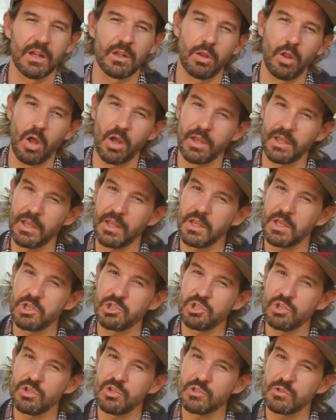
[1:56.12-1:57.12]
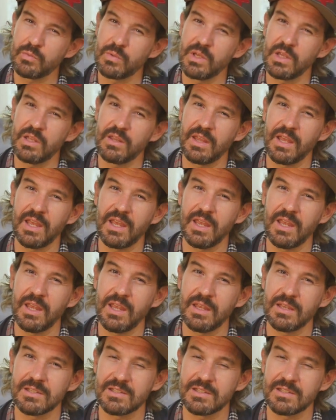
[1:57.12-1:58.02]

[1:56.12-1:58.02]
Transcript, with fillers: clogging issues with a